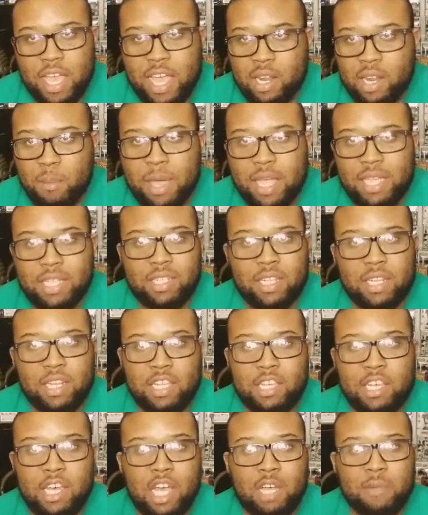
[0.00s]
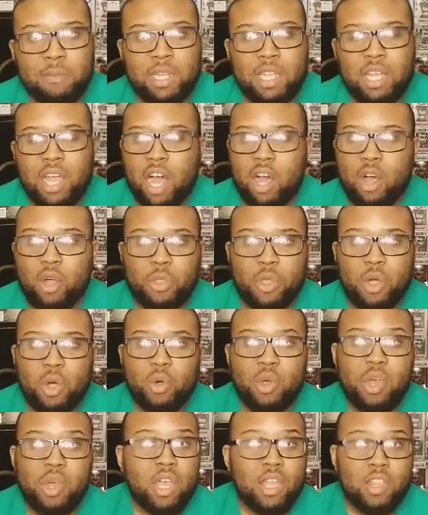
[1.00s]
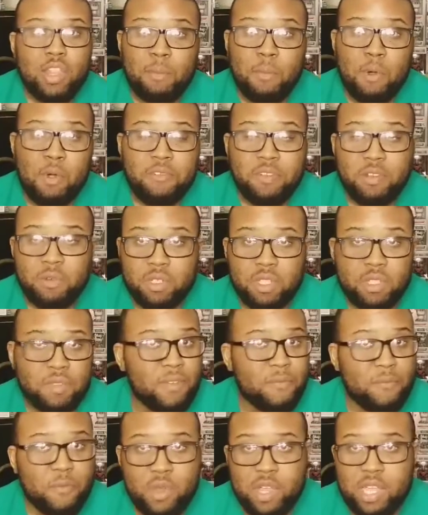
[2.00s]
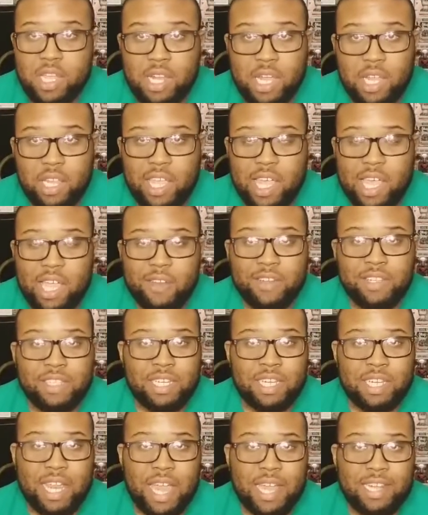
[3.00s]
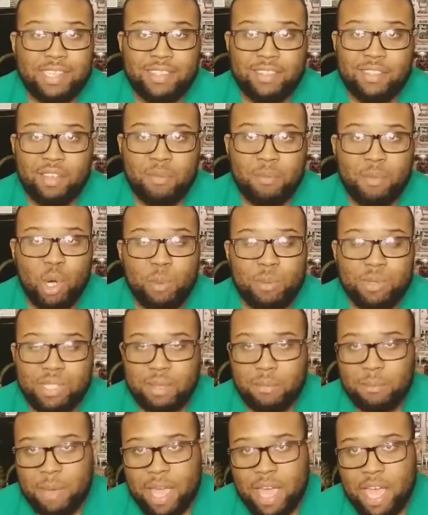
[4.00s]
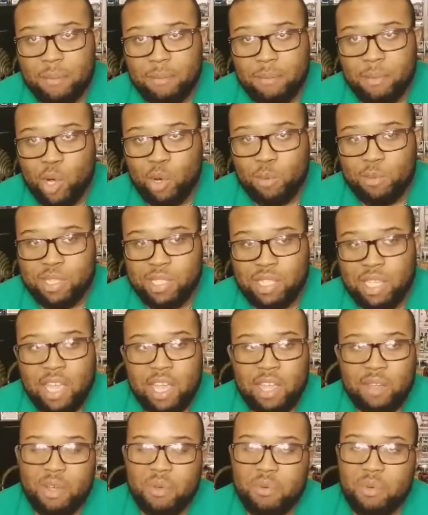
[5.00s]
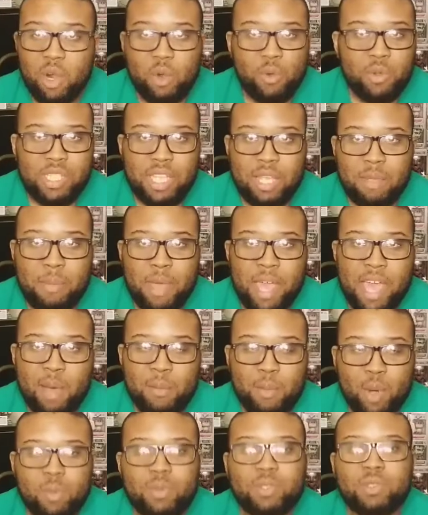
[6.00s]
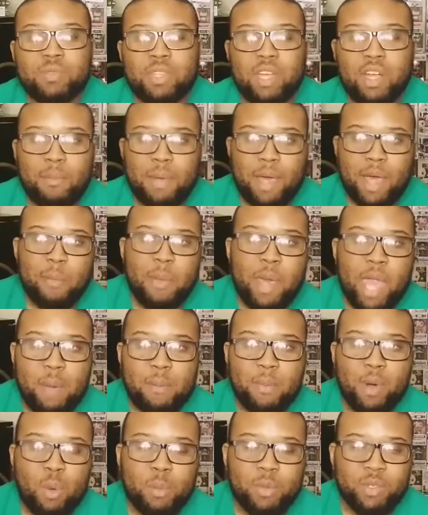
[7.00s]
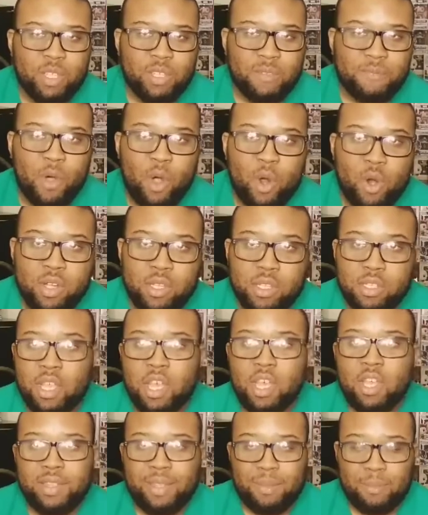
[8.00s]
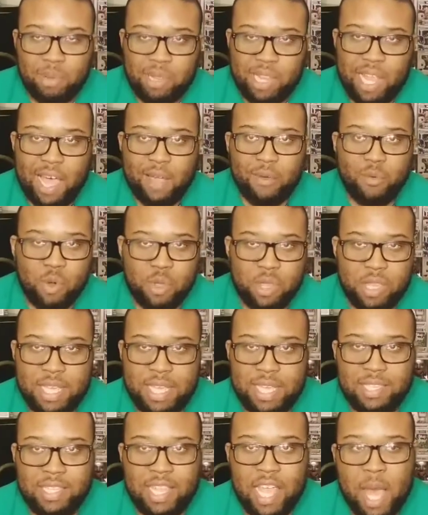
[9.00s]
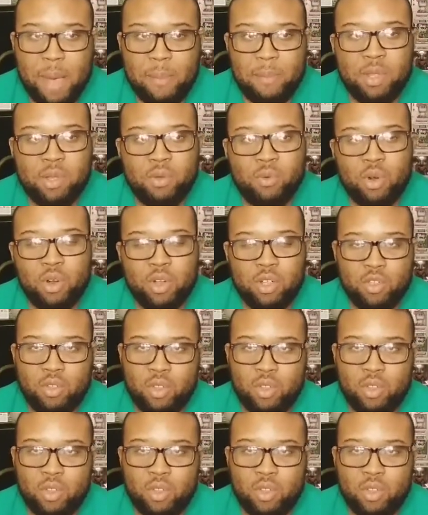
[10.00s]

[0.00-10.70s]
animation and the comedy. Although the movie was freaking hilarious, and it had its good moments and bad moments. Well, I don't want to say bad moments. I'm talking about bad moments as far as the plot where things happen, where